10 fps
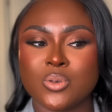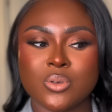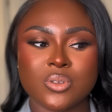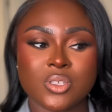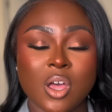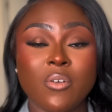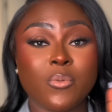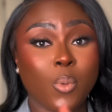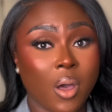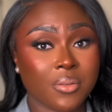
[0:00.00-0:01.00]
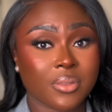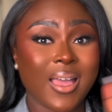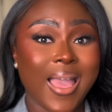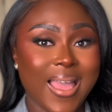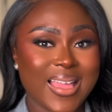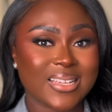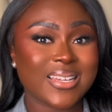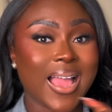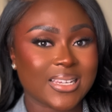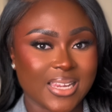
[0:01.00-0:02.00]
self-worth and
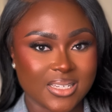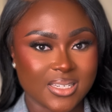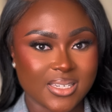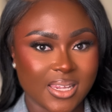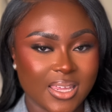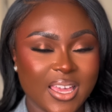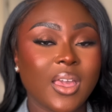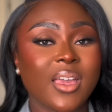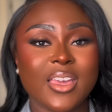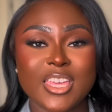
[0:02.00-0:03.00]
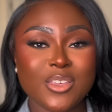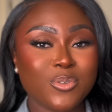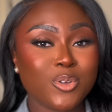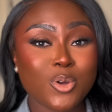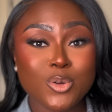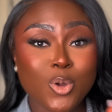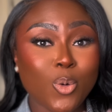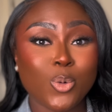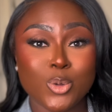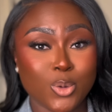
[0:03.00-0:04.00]
identity. If you don't know
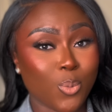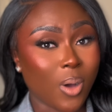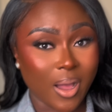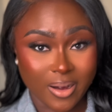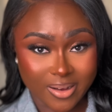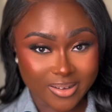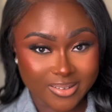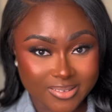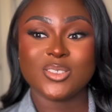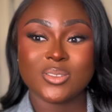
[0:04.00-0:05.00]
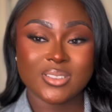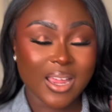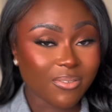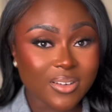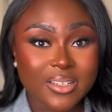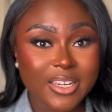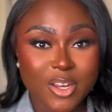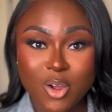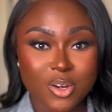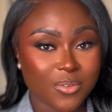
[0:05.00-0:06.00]
who you are, you're definitely not
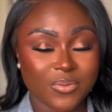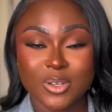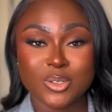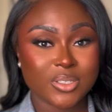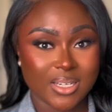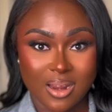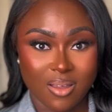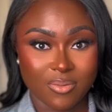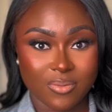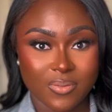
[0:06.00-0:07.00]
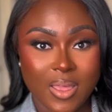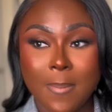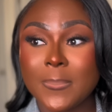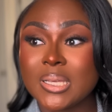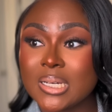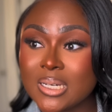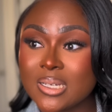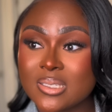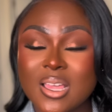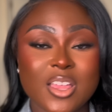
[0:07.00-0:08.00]
going to feel good enough
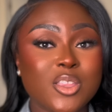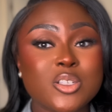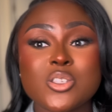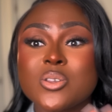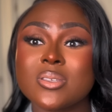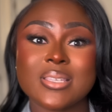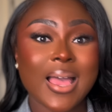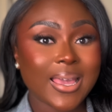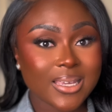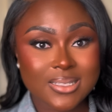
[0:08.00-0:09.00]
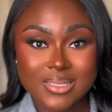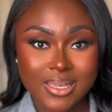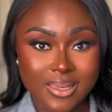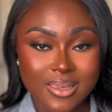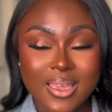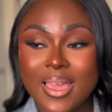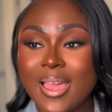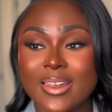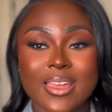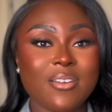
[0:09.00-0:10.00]
because the society
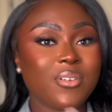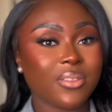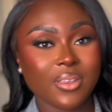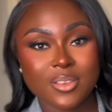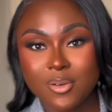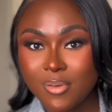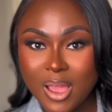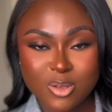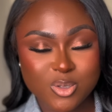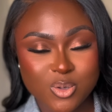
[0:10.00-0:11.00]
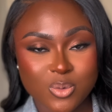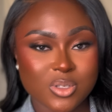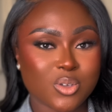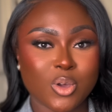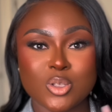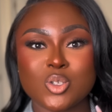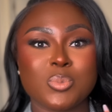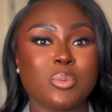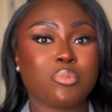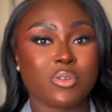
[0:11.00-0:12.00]
and everything around you is going to be
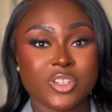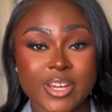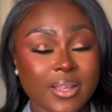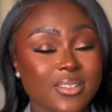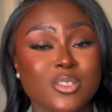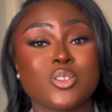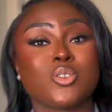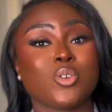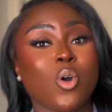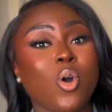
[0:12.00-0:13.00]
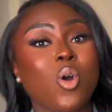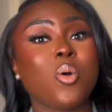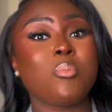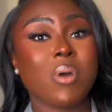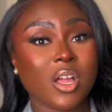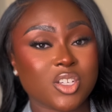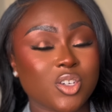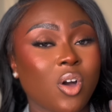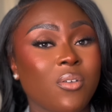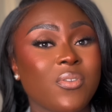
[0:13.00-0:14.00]
projecting so much
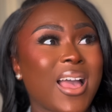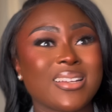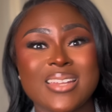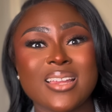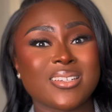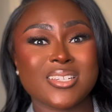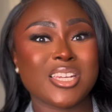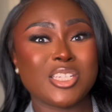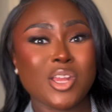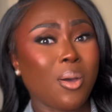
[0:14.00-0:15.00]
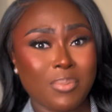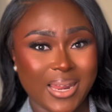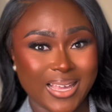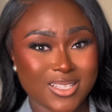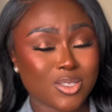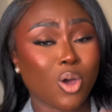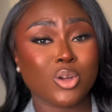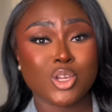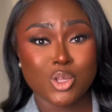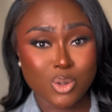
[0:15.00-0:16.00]
of identity templates
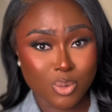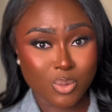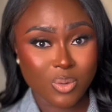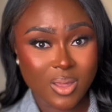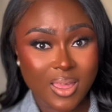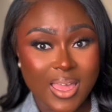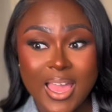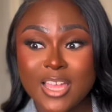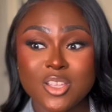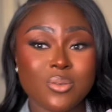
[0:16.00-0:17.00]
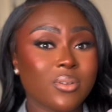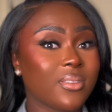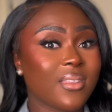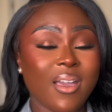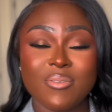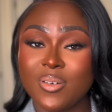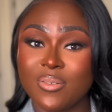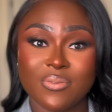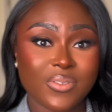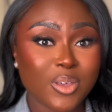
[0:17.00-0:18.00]
on you, and you will never
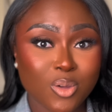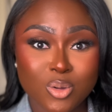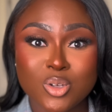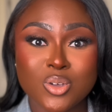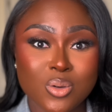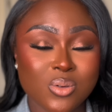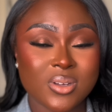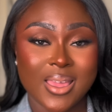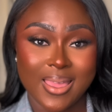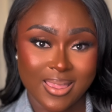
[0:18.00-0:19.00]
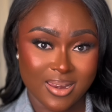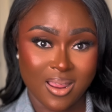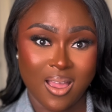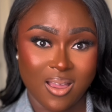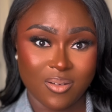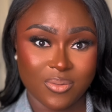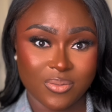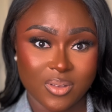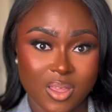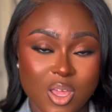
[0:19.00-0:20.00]
feel good
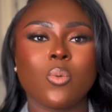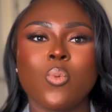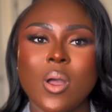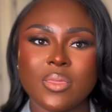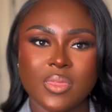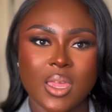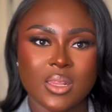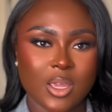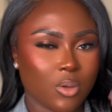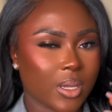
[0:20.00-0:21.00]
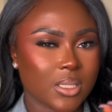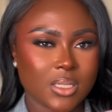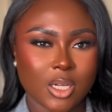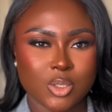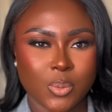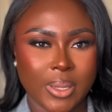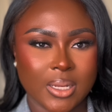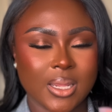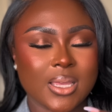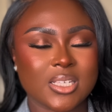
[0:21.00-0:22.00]
enough. One thing that you can start doing
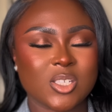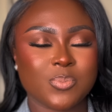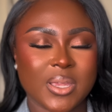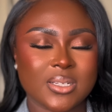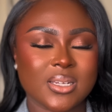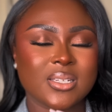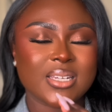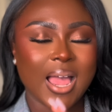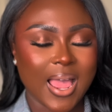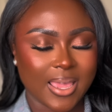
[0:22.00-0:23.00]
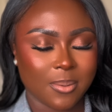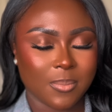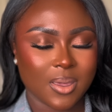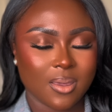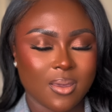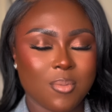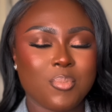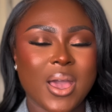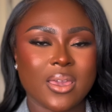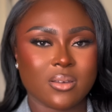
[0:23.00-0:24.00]
is spending time
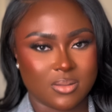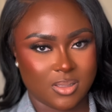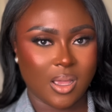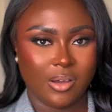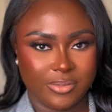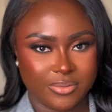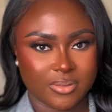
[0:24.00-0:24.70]
by yourself.